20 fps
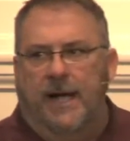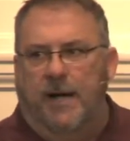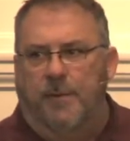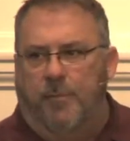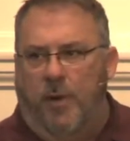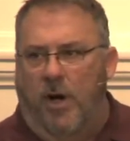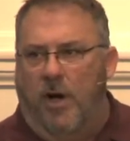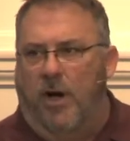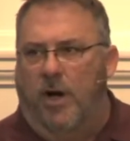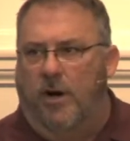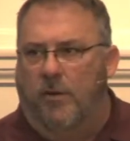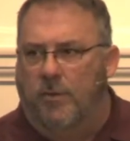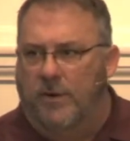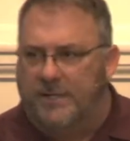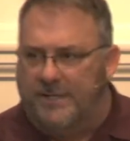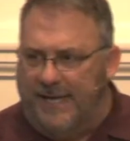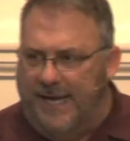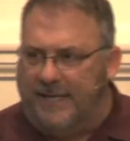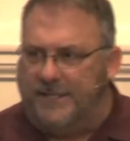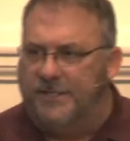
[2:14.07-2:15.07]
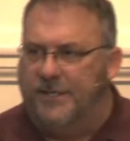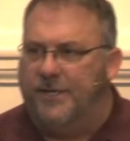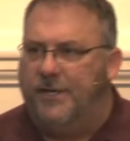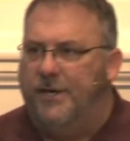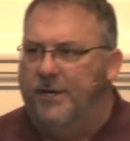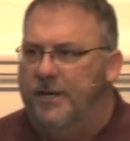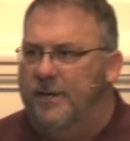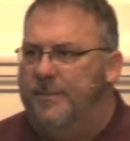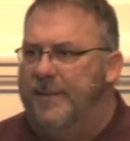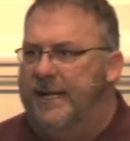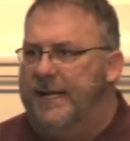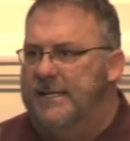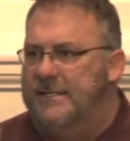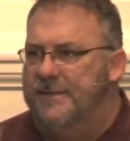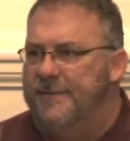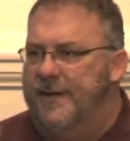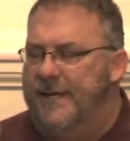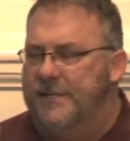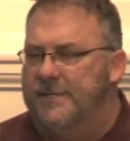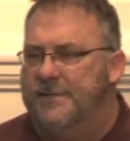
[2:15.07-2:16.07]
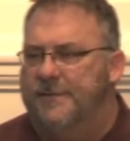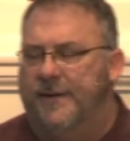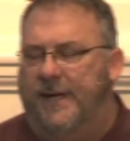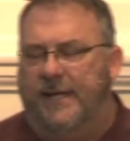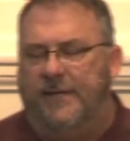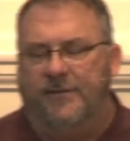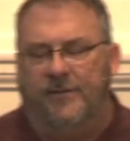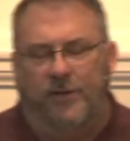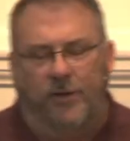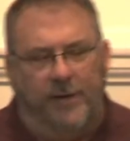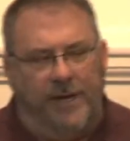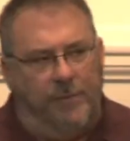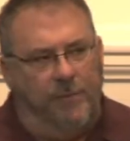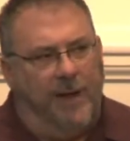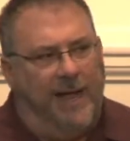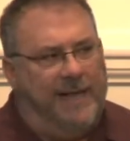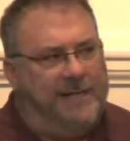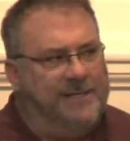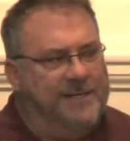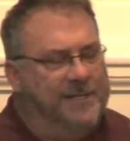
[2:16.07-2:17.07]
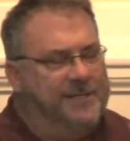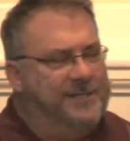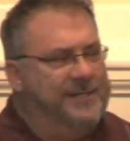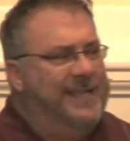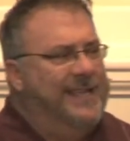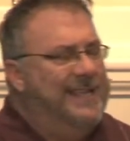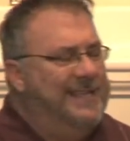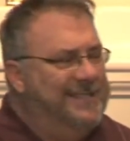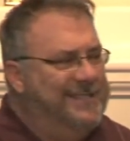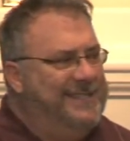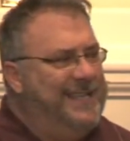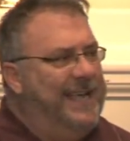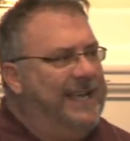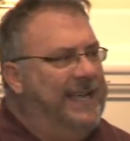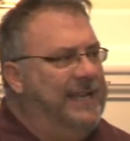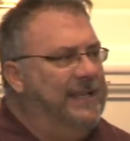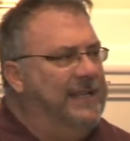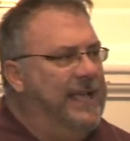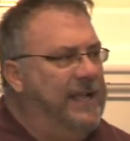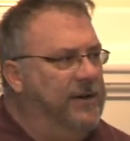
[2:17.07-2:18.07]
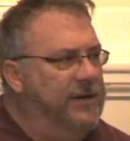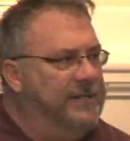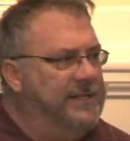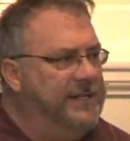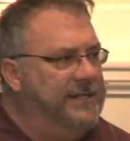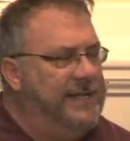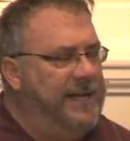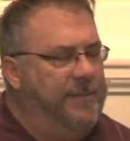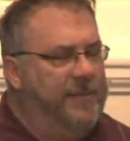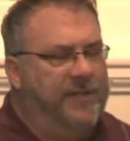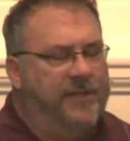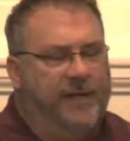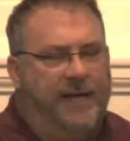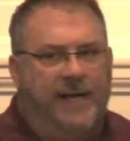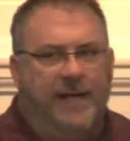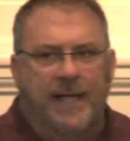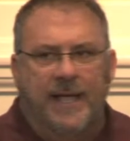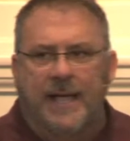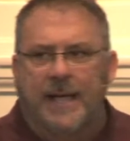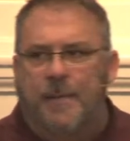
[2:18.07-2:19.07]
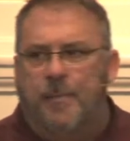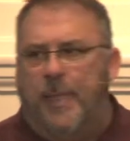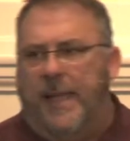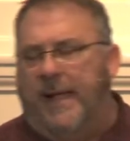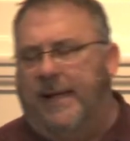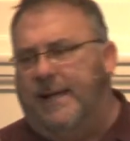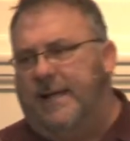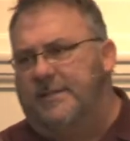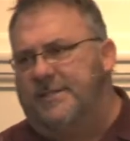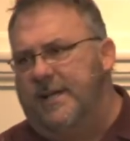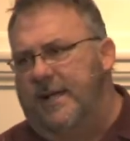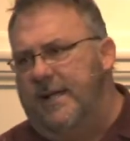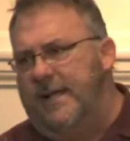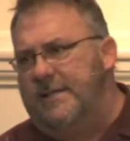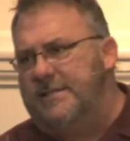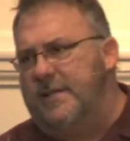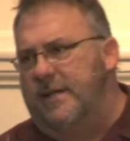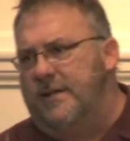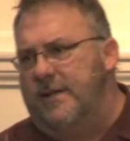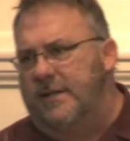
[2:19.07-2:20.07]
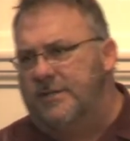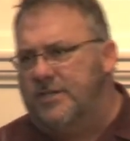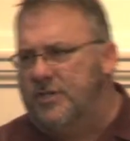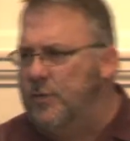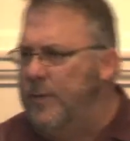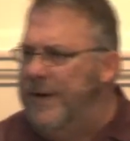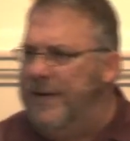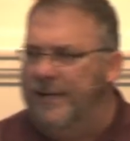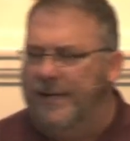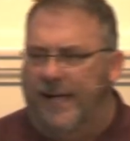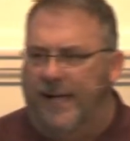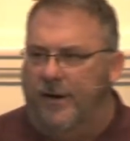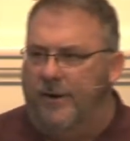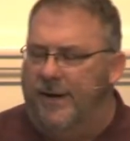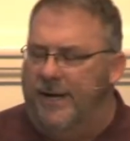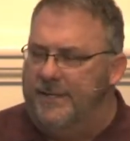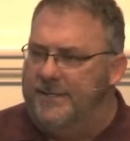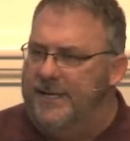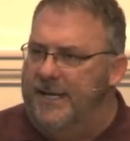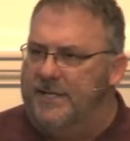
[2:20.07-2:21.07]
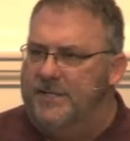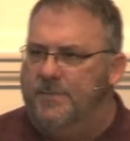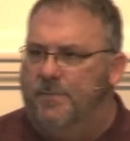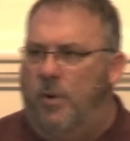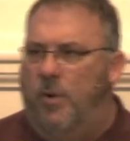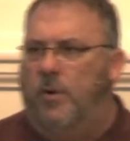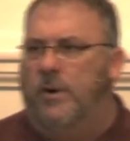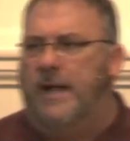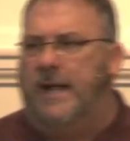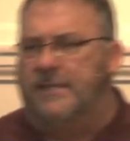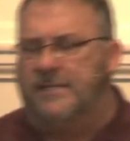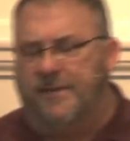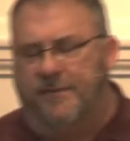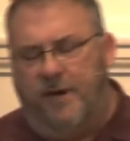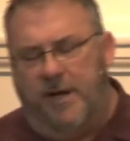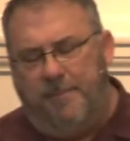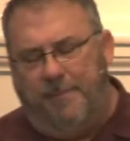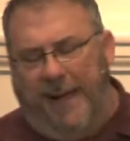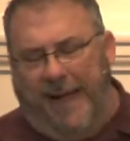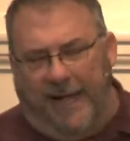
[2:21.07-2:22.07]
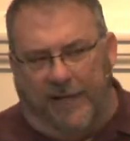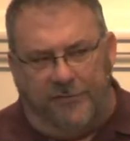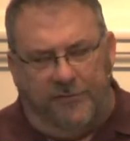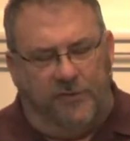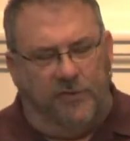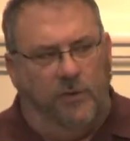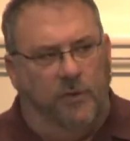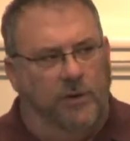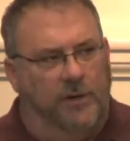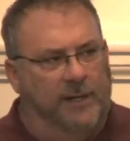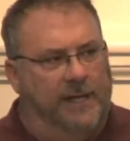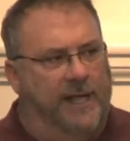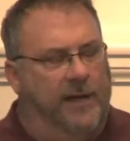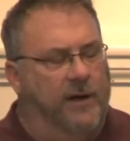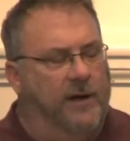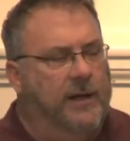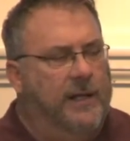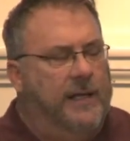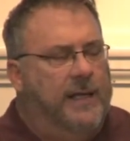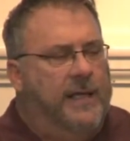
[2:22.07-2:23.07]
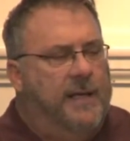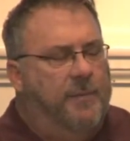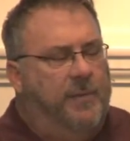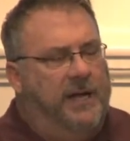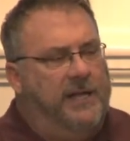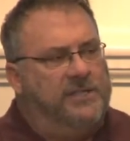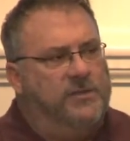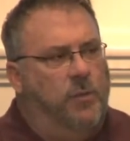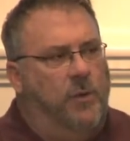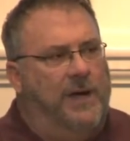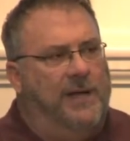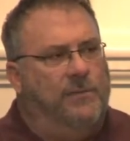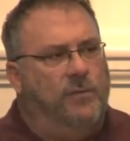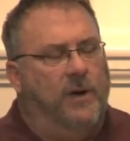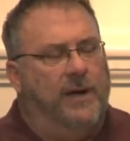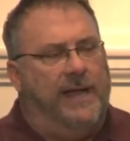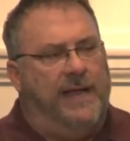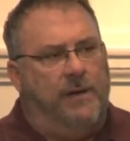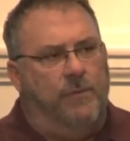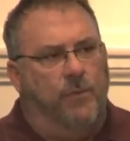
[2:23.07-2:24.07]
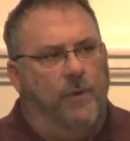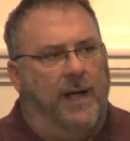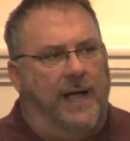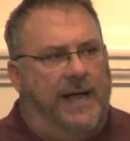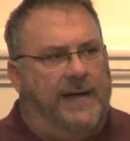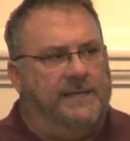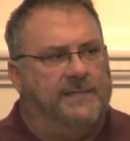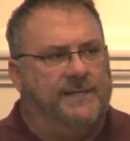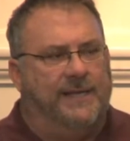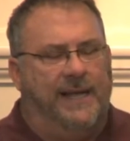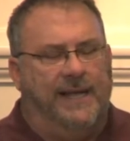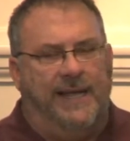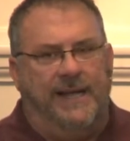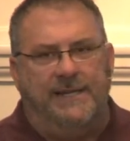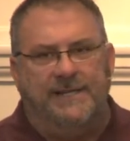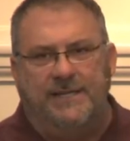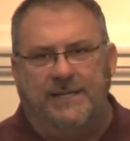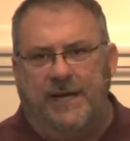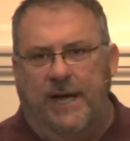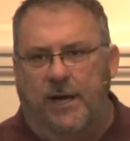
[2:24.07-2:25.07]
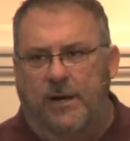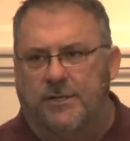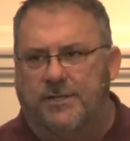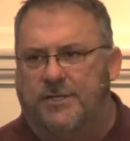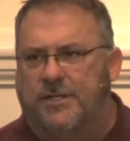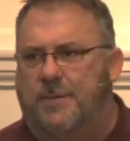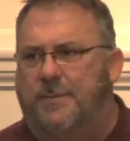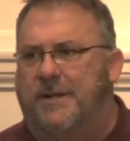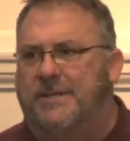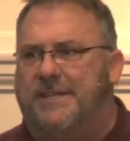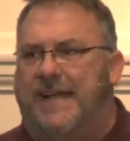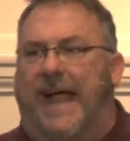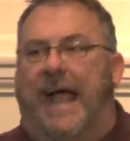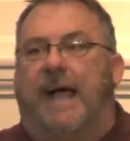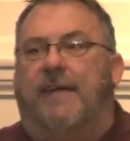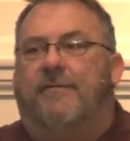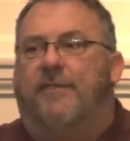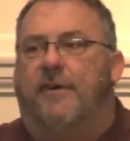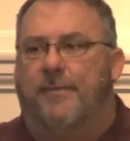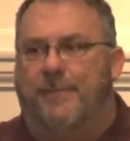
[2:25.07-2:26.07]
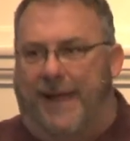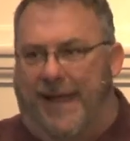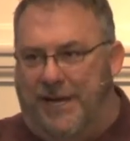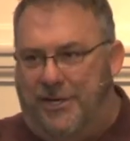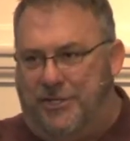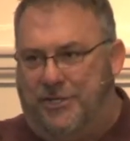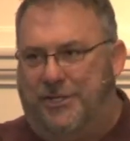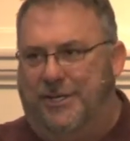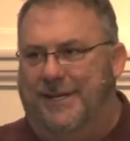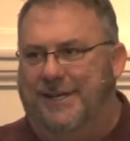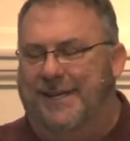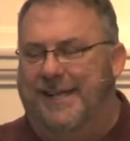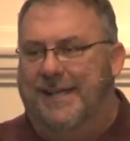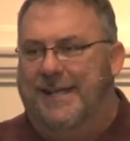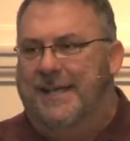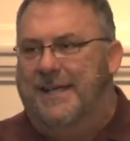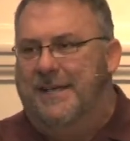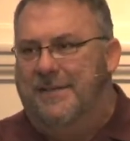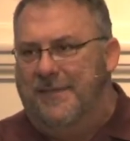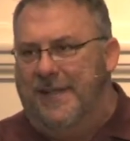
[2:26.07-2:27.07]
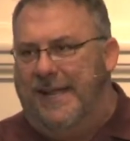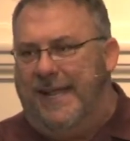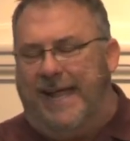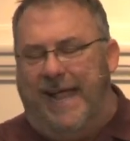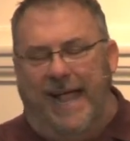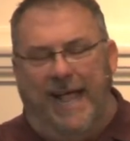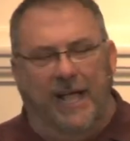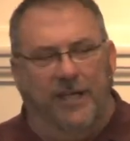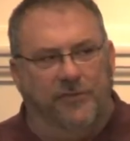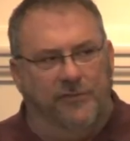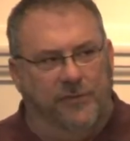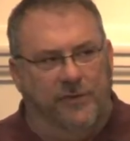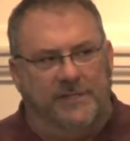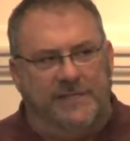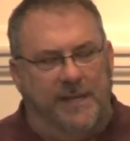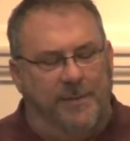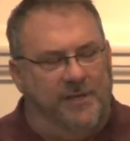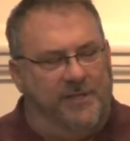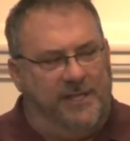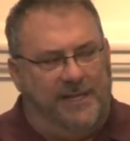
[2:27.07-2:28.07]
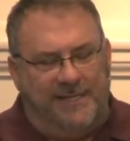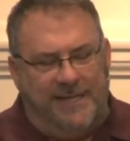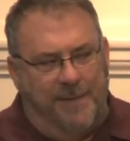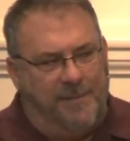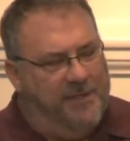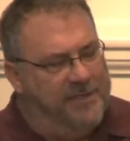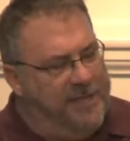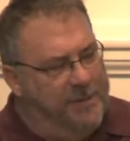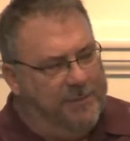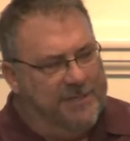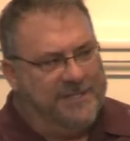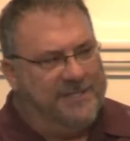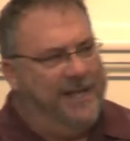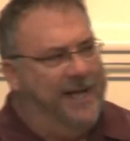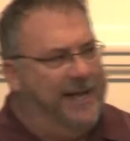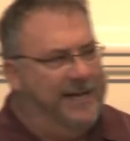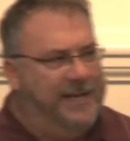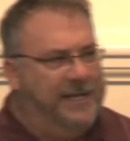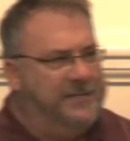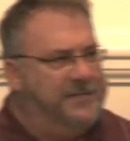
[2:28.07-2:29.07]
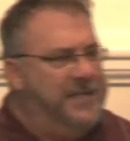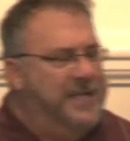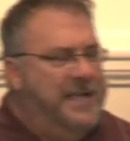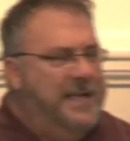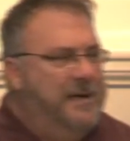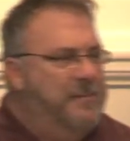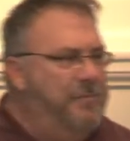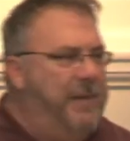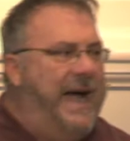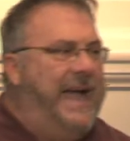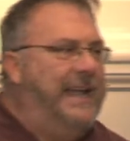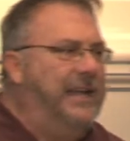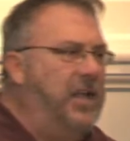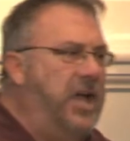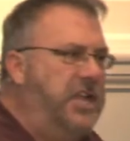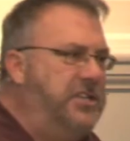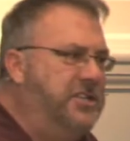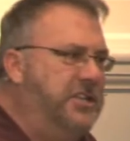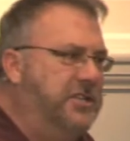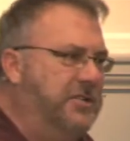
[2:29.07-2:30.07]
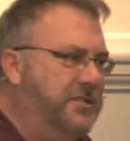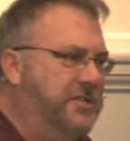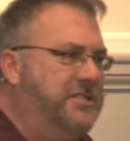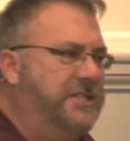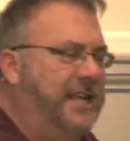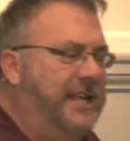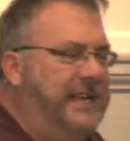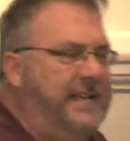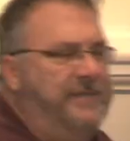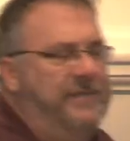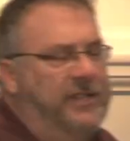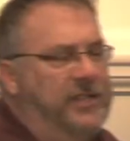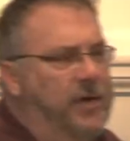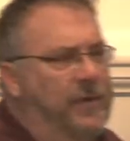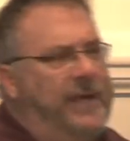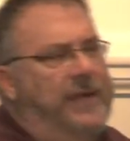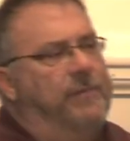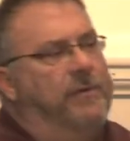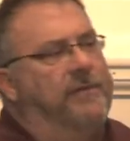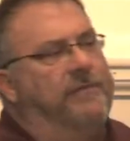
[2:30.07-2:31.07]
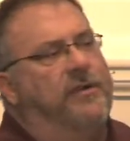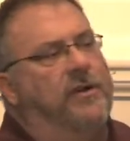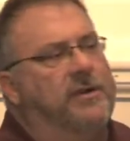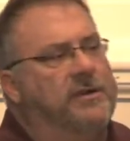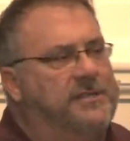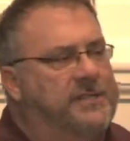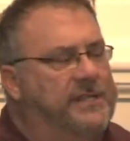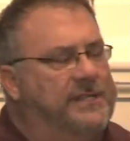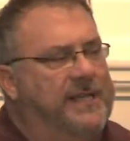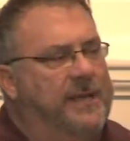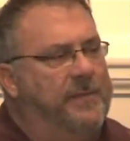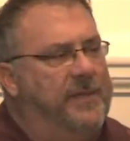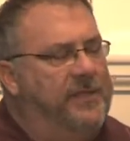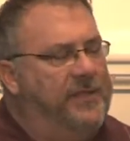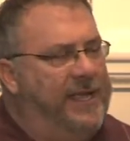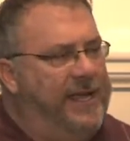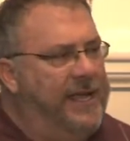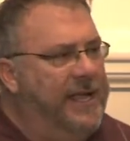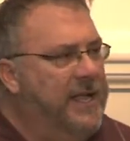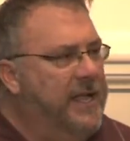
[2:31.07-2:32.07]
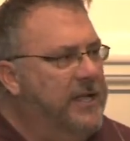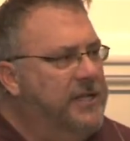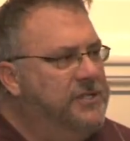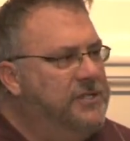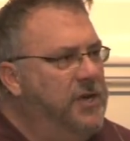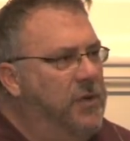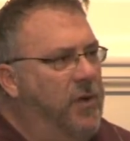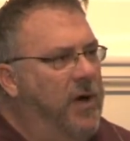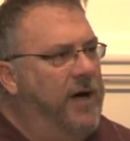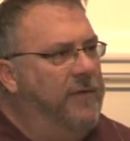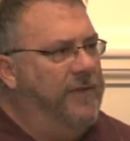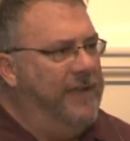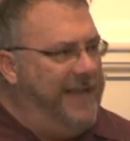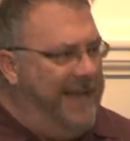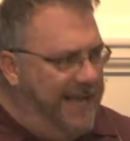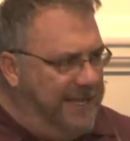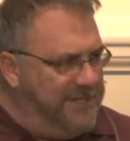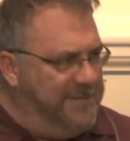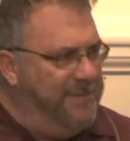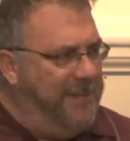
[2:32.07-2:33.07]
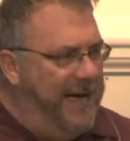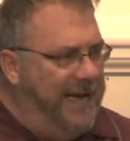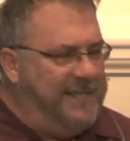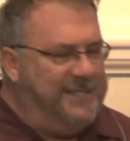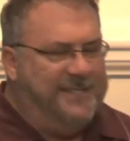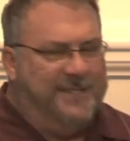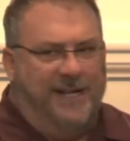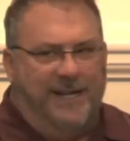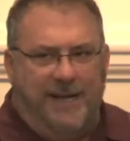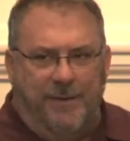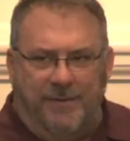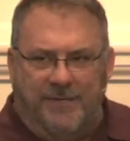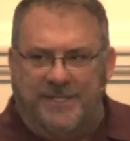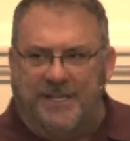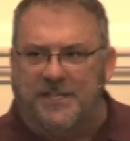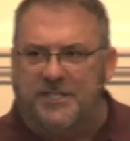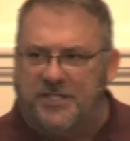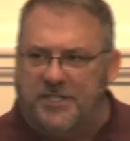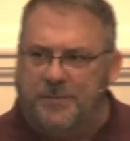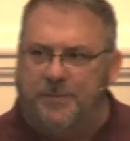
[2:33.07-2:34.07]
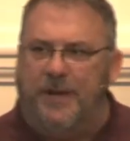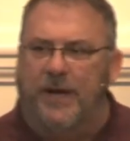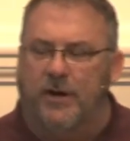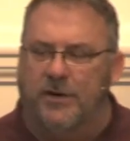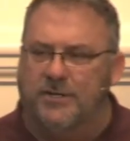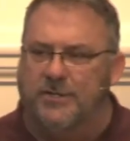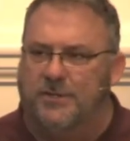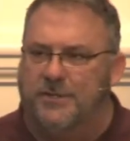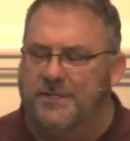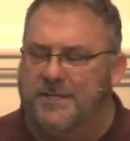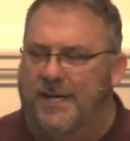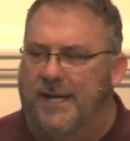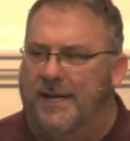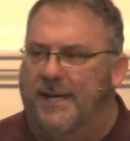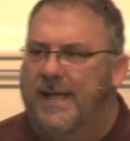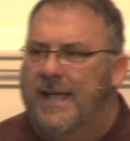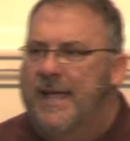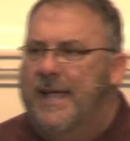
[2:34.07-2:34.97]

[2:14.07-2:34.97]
Paul was executed because of his faith. So he writes this second letter to Timothy, and it's a sweet letter. It's poured out. It's a very pastoral letter, but it's one where he writes and he shares so much affirmation that he has for Timothy. Timothy was not his biological son, even though he refers to Timothy so often as my son. It was his spiritual son.